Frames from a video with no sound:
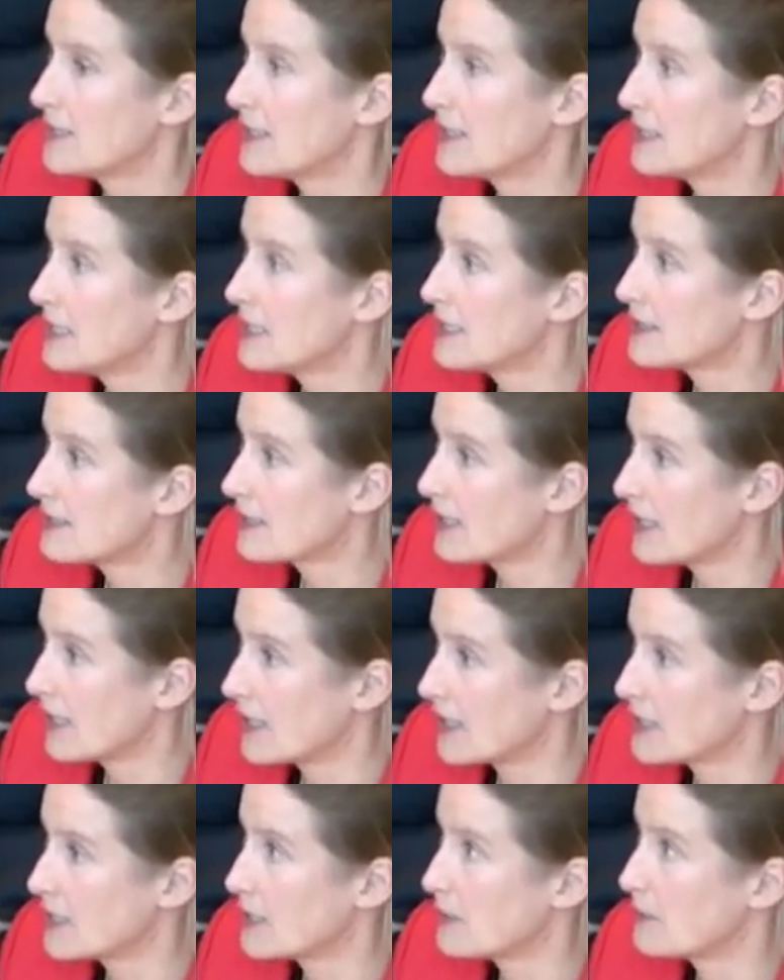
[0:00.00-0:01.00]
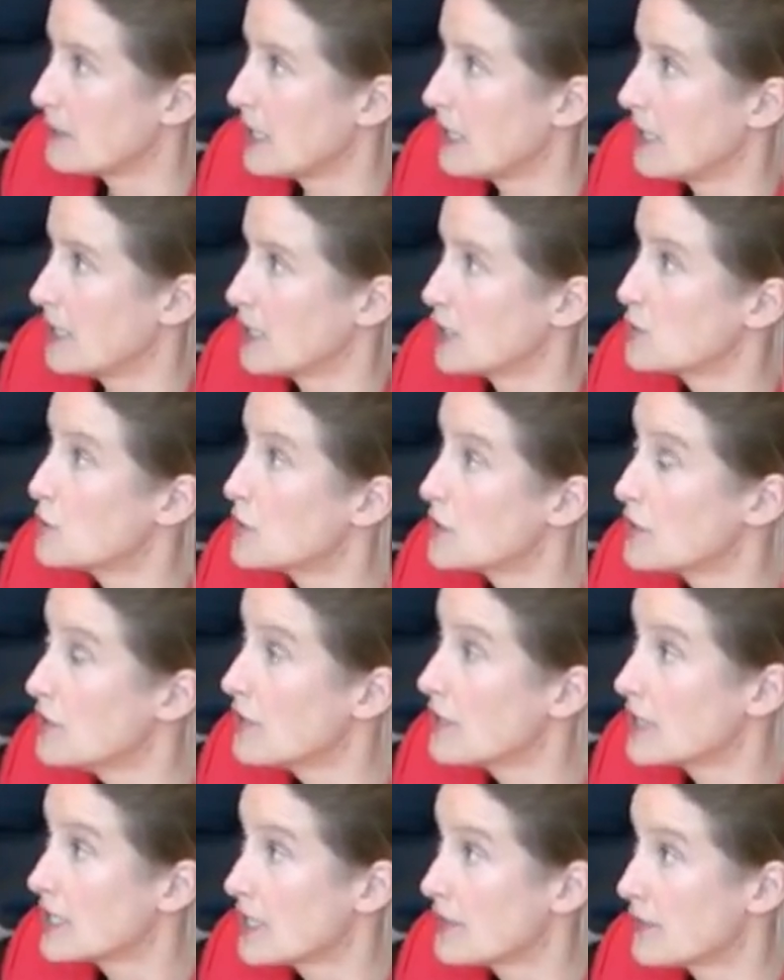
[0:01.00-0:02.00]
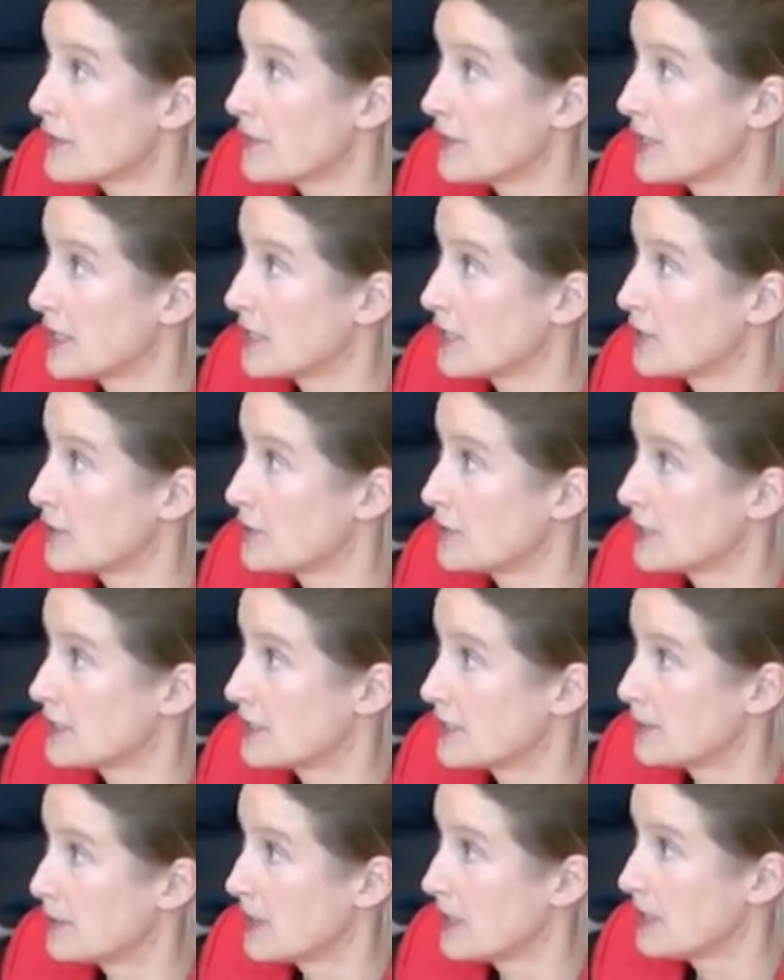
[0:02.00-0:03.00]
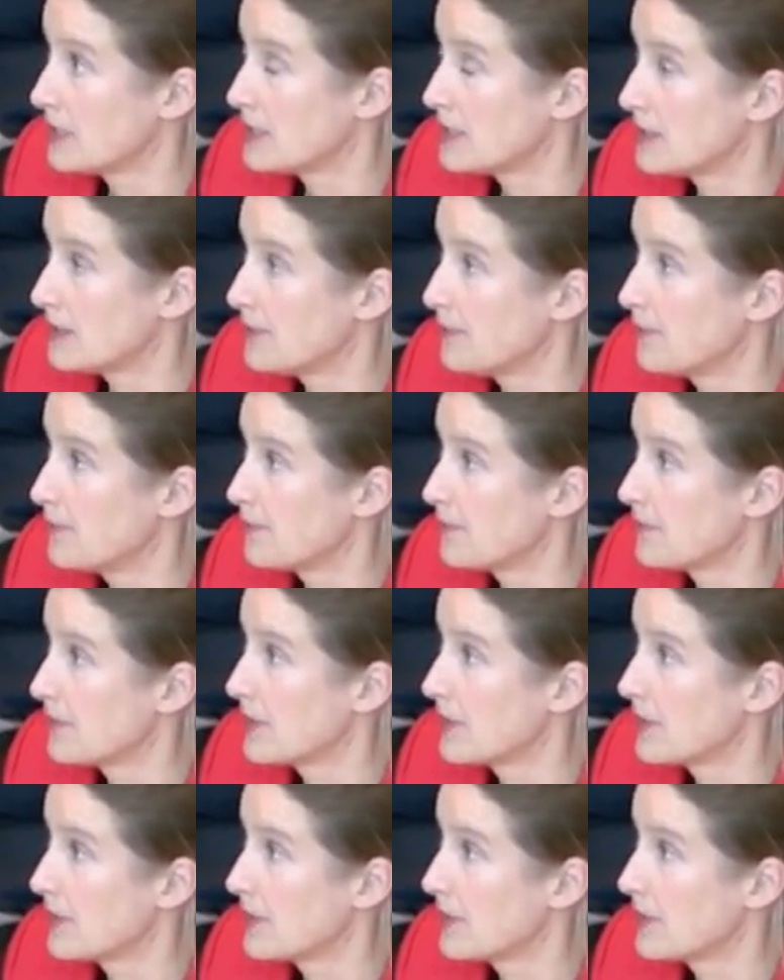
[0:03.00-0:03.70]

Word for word: That this selected plant would not have affected grid stability.